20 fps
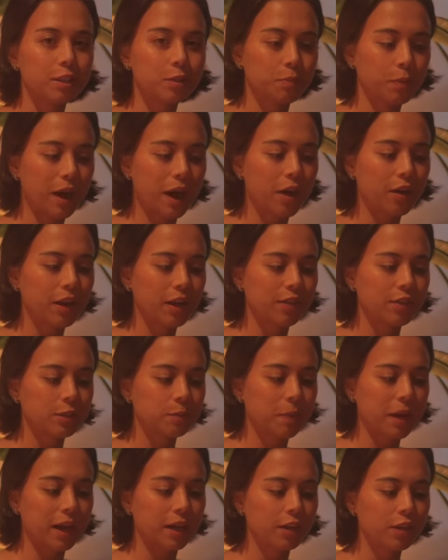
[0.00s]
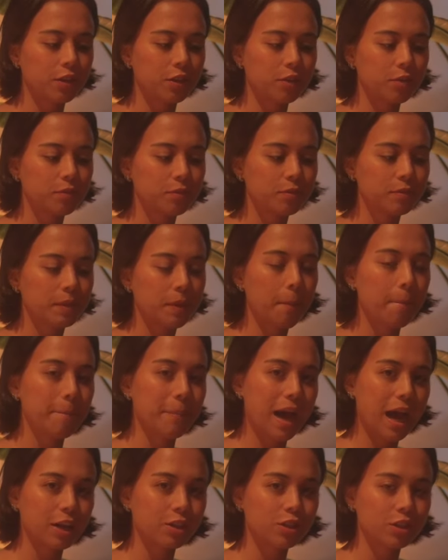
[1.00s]
is brown and these packing cubes
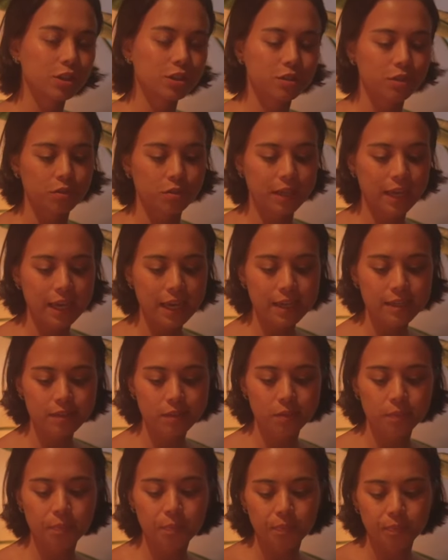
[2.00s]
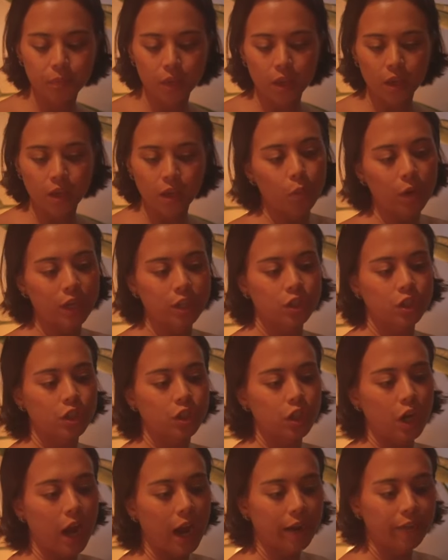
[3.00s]
match the suitcase,
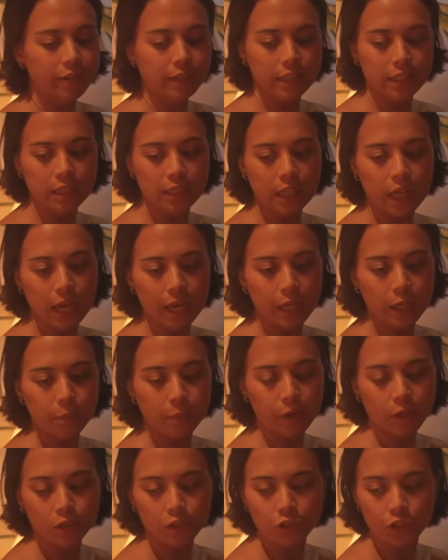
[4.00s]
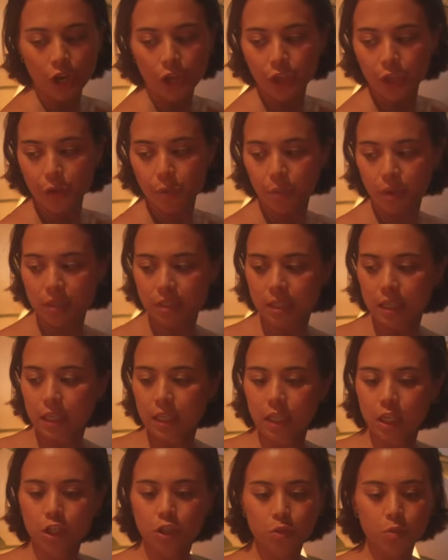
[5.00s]
which I really like, but I'll show you what's
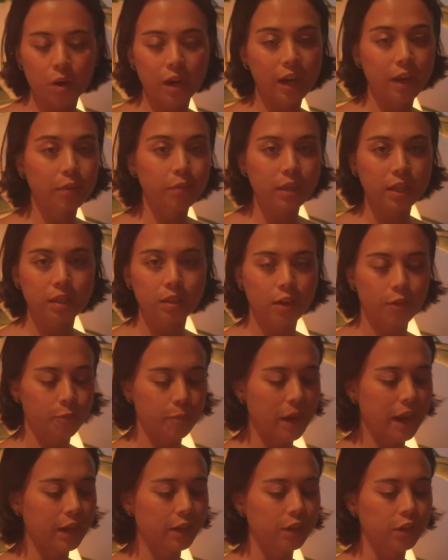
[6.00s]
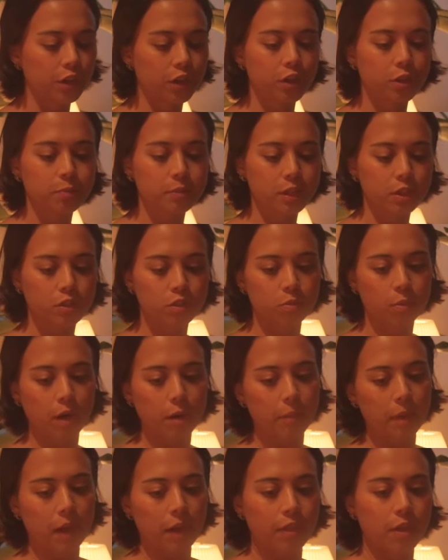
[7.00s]
in each one. I really love packing cubes. I
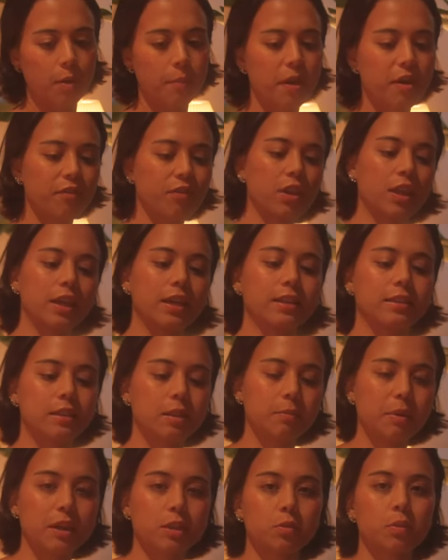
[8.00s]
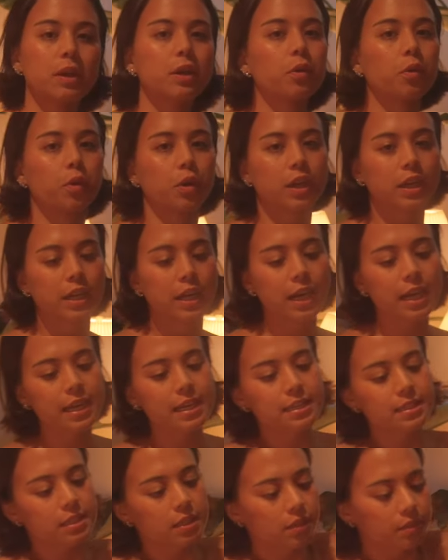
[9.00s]
swear by them. I feel like it's the best way to
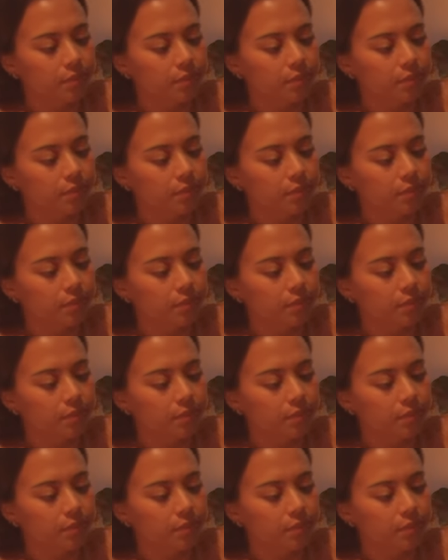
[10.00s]
organize.